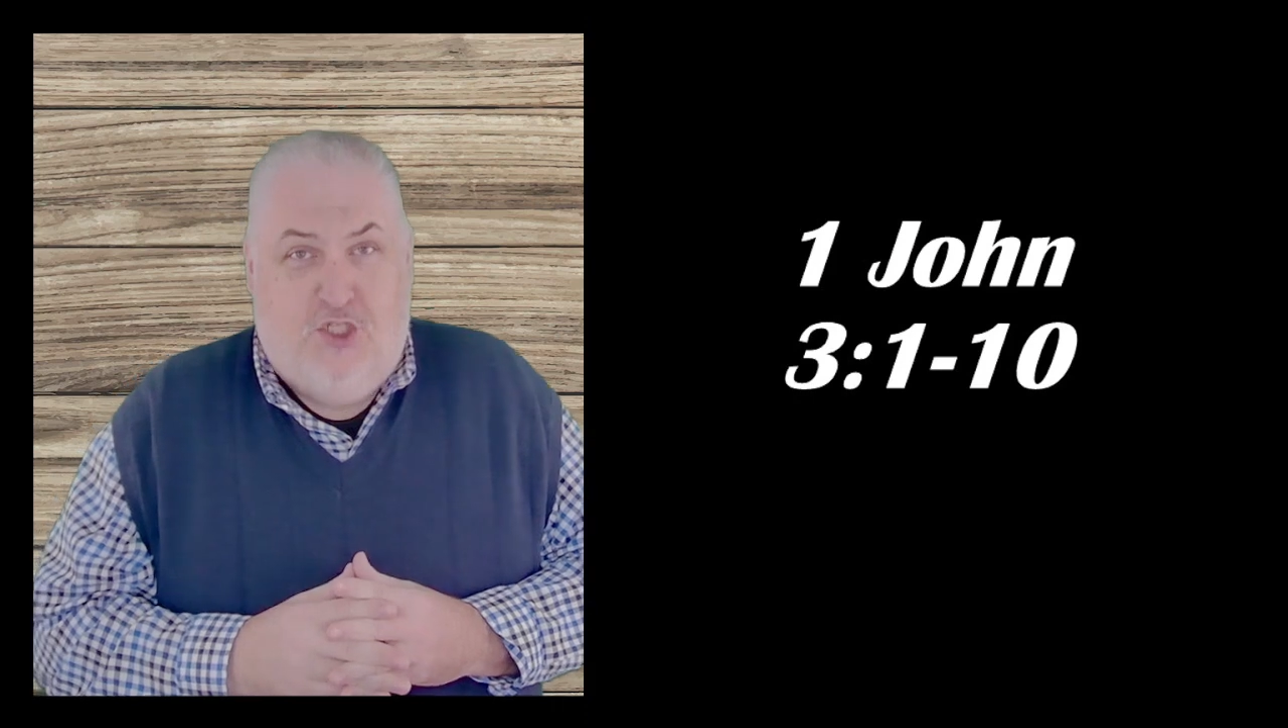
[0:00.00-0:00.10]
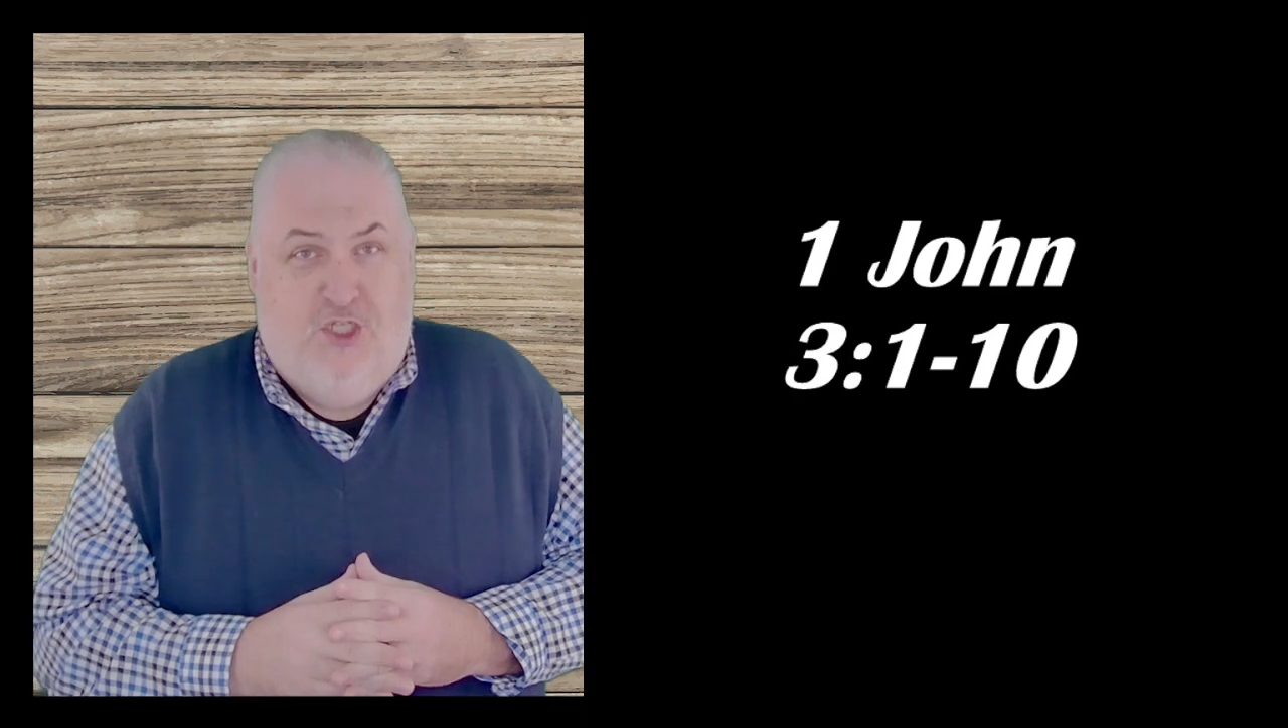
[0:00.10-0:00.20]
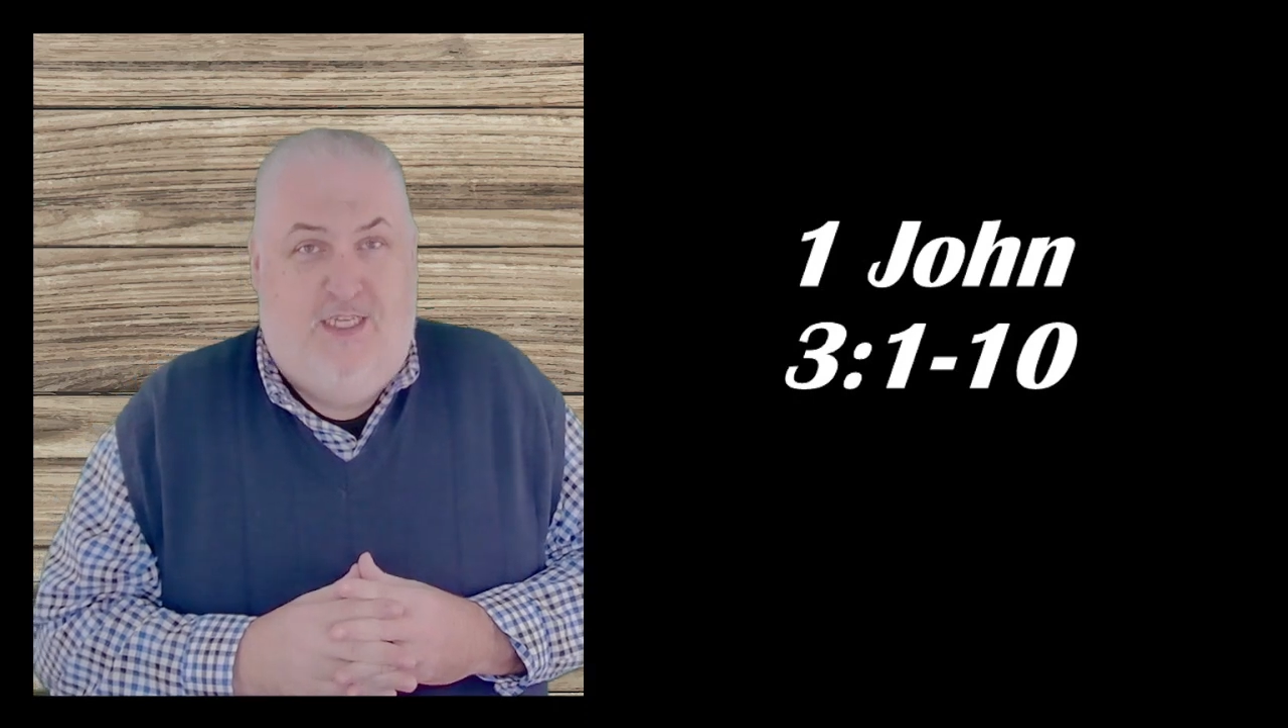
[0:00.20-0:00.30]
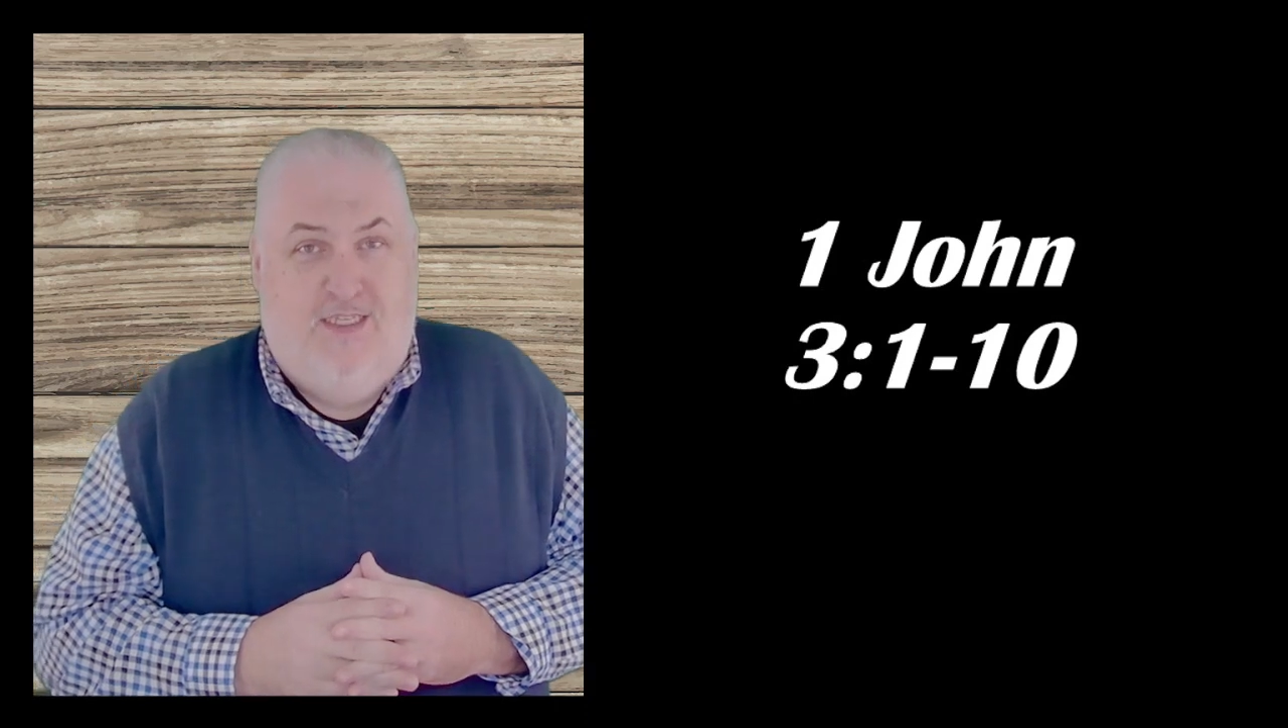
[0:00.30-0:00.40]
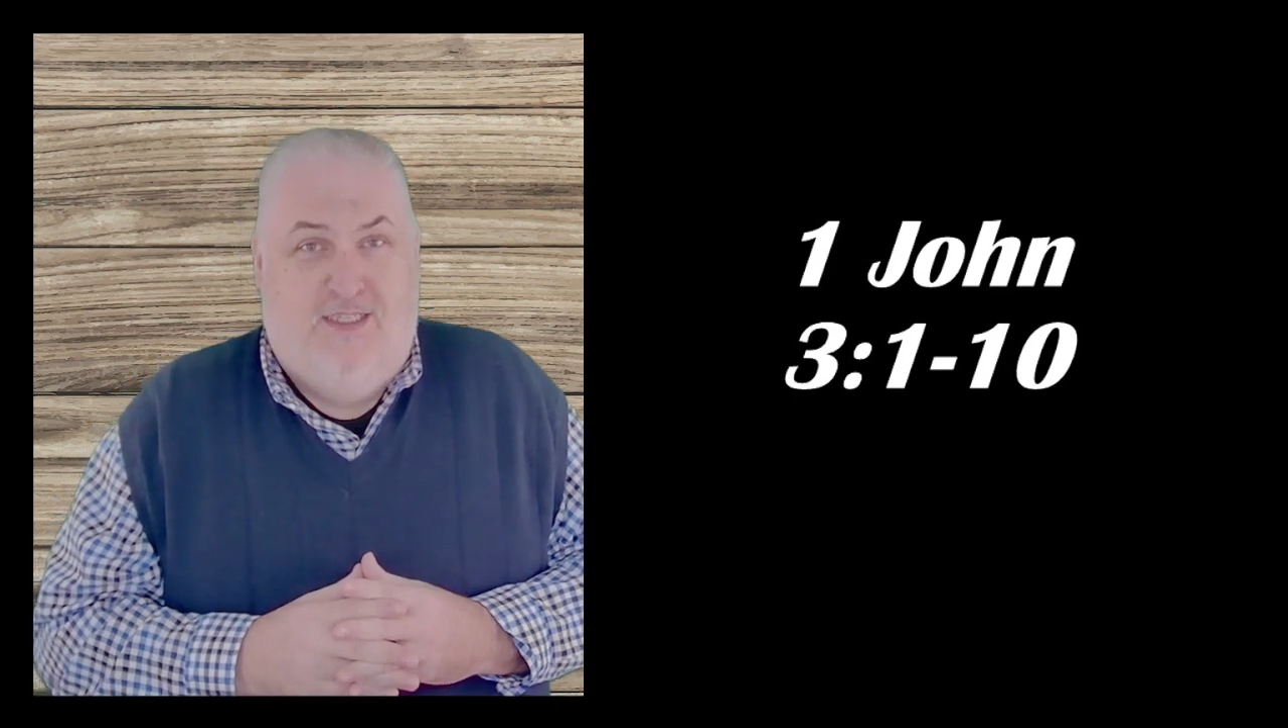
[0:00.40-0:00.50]

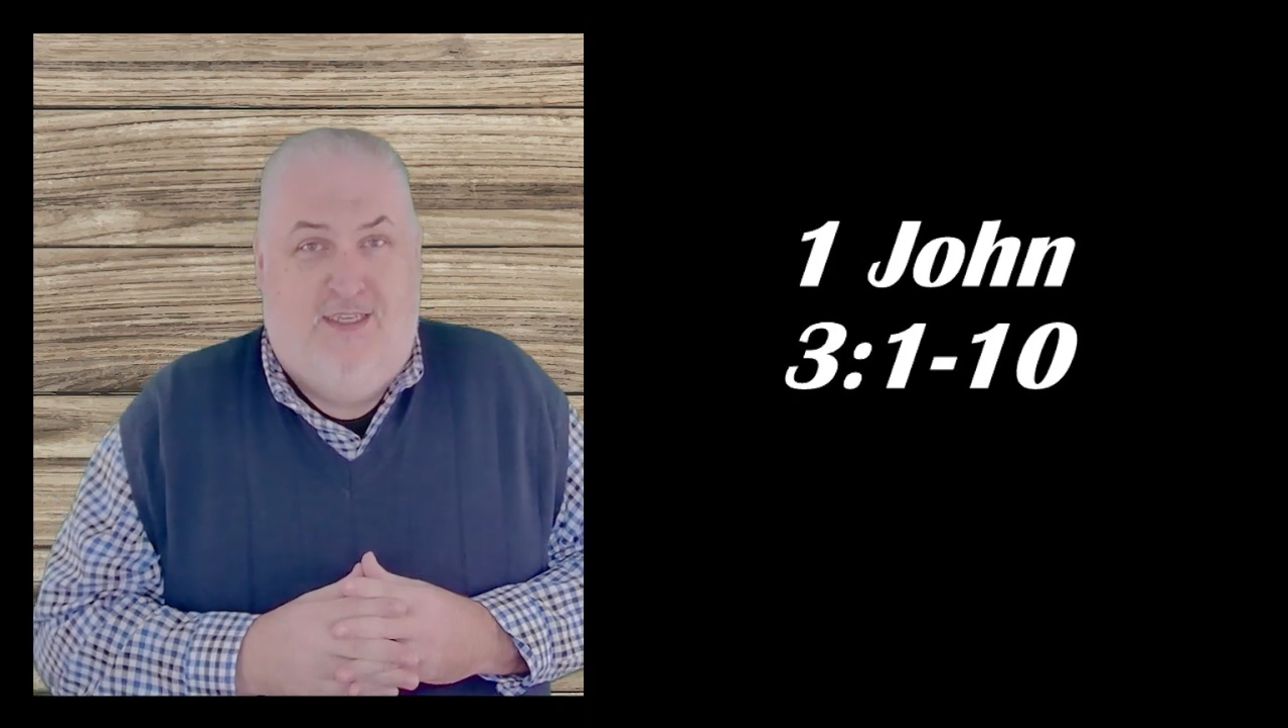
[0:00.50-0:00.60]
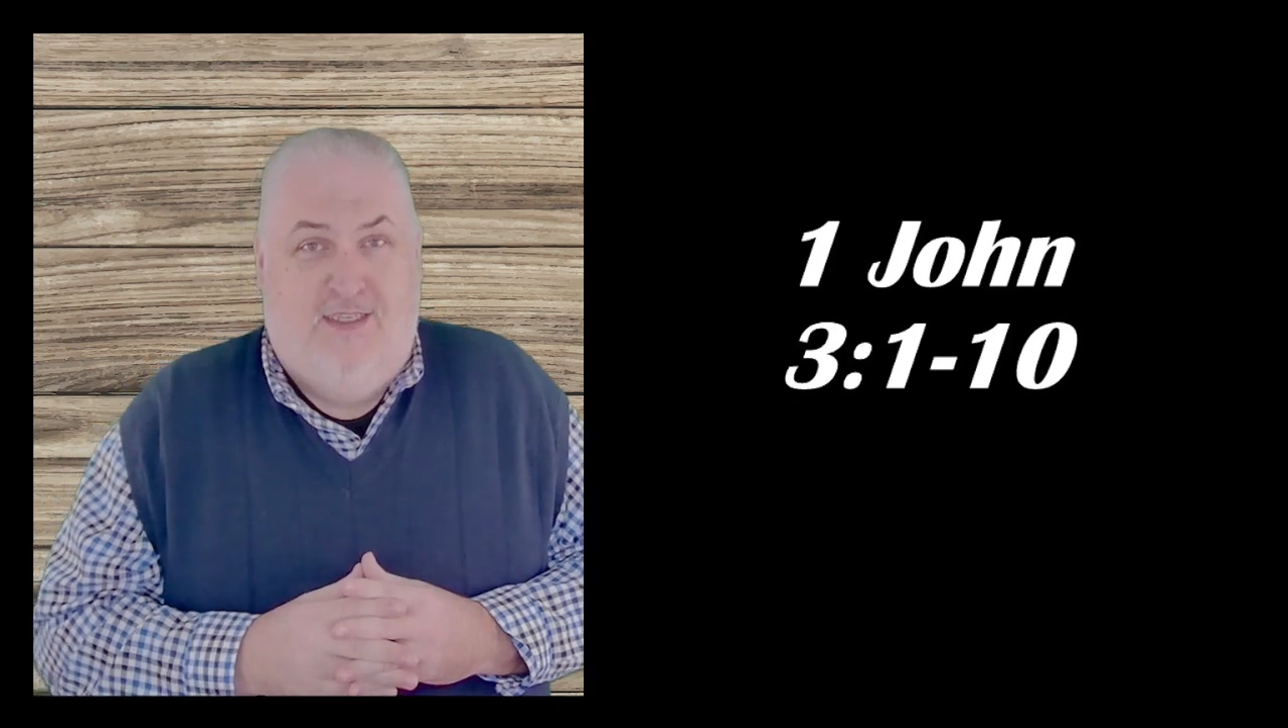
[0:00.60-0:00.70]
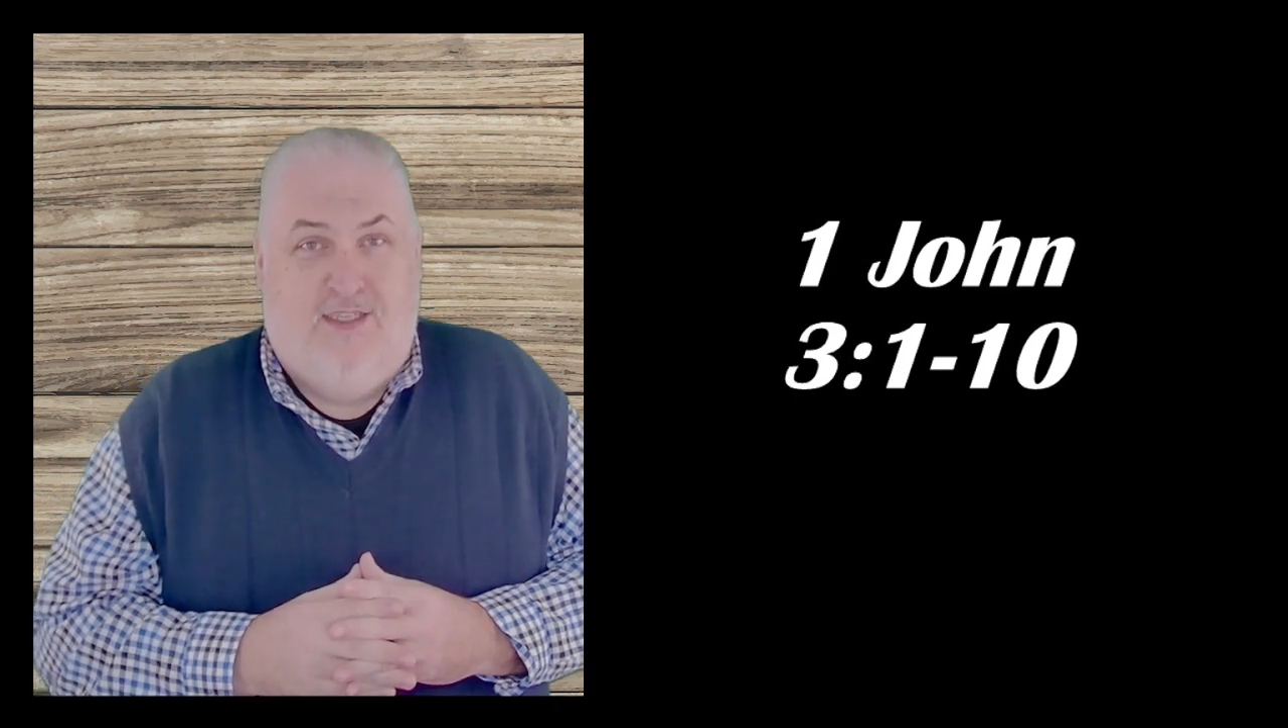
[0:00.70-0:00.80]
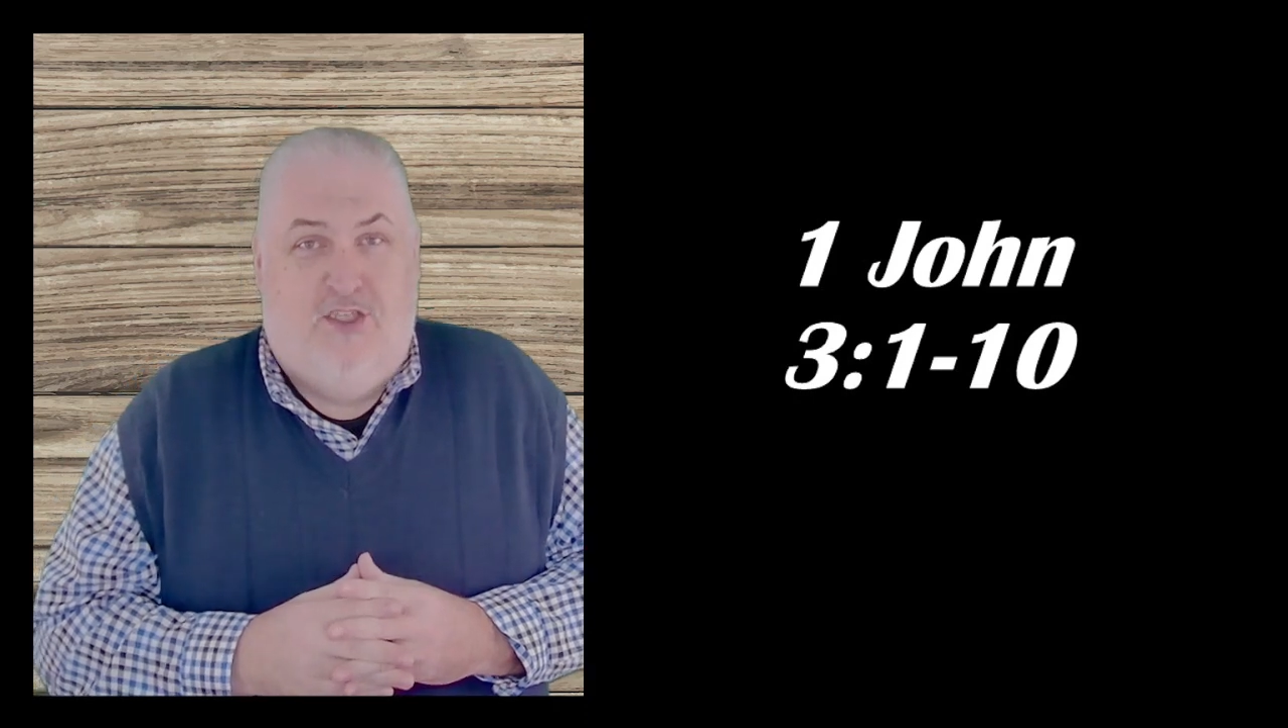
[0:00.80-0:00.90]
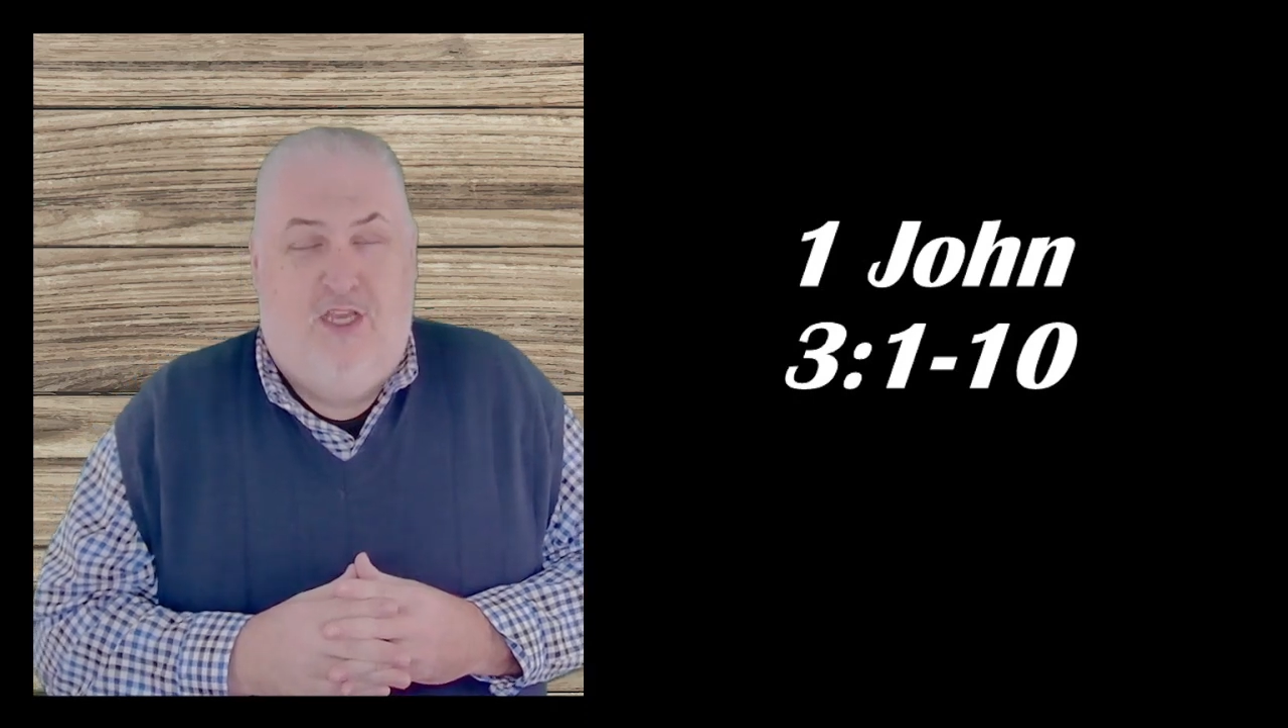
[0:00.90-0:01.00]
Jesus,